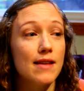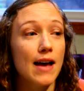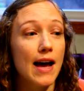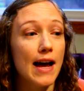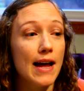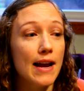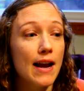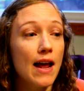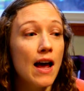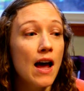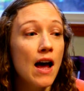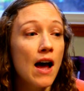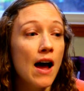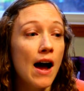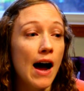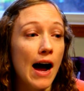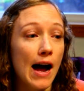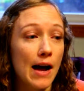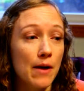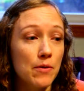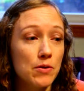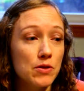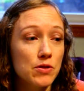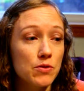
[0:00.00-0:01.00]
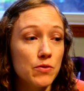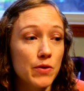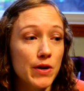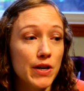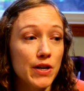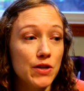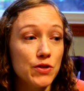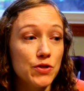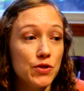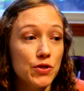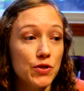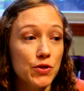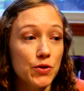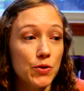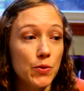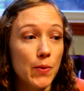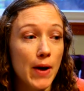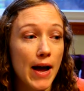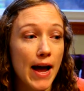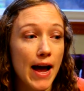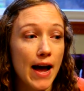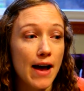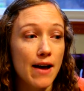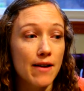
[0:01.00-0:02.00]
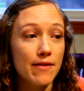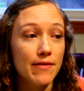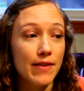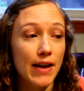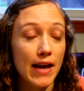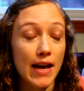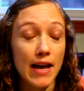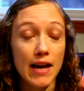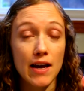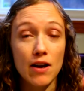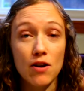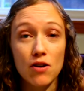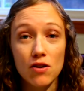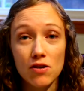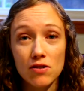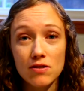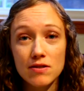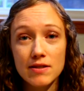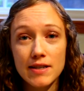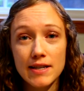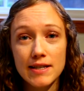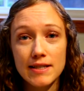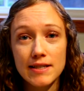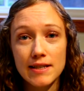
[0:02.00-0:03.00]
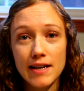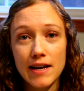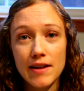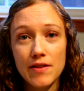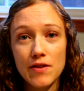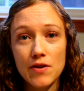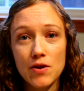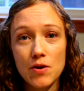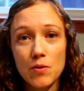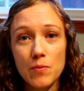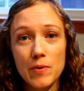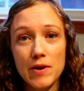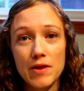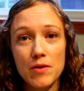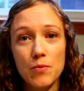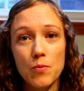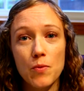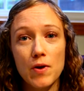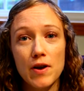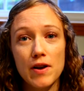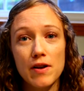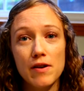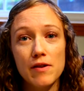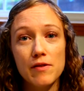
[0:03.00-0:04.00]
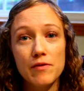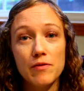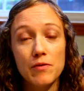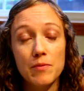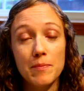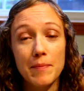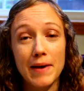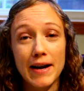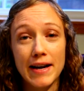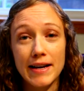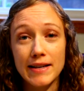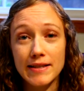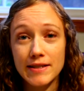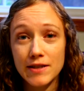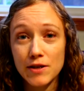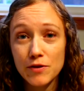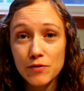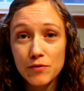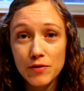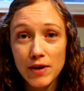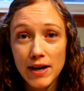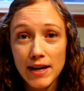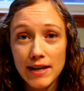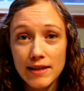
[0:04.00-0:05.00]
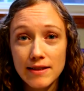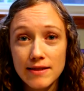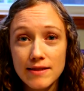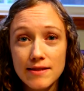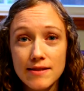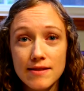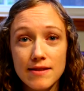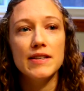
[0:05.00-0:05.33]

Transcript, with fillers: that I was going to have a girls get together with one of my dear friends.